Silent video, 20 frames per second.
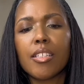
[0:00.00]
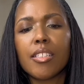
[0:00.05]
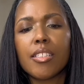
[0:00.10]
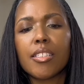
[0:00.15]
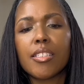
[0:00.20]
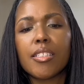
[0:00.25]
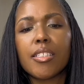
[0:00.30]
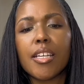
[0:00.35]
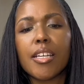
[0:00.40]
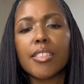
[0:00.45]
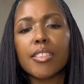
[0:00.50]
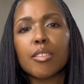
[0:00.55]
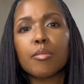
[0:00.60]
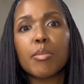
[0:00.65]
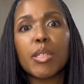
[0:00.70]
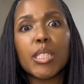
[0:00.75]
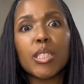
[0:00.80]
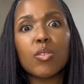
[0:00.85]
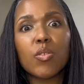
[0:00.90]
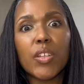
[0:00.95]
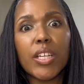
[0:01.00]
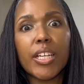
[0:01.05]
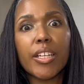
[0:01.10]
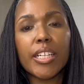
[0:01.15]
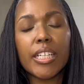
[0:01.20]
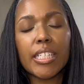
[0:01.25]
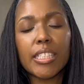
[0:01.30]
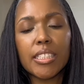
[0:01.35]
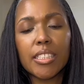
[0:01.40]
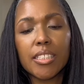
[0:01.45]
dust meets
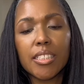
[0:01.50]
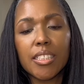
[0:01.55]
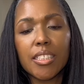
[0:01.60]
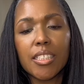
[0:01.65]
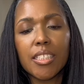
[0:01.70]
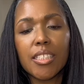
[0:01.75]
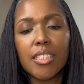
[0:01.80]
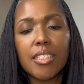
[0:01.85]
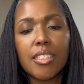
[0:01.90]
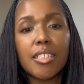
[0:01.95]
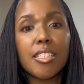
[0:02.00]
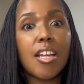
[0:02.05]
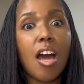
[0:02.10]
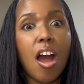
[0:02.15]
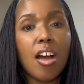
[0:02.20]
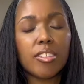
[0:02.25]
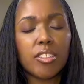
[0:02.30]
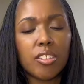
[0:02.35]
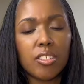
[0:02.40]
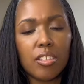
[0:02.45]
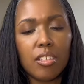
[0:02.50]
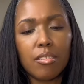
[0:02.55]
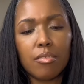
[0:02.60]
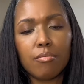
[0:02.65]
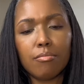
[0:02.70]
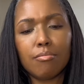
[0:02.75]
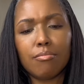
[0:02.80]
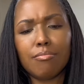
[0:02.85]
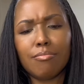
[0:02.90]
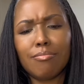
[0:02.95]
fairy knots,
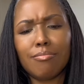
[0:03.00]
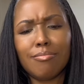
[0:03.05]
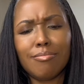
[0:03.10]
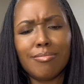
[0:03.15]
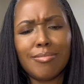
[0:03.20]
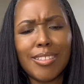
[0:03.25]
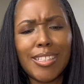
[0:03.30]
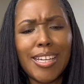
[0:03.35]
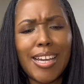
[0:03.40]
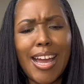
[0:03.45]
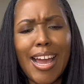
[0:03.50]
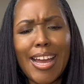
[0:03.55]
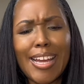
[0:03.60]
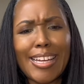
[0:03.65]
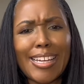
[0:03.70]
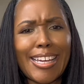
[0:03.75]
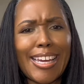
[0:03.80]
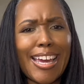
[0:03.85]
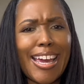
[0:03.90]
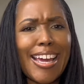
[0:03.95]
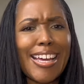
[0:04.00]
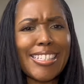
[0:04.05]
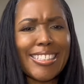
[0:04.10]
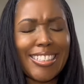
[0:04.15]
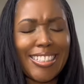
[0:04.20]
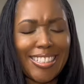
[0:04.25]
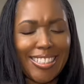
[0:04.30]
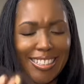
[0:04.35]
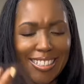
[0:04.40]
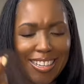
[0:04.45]
I guess.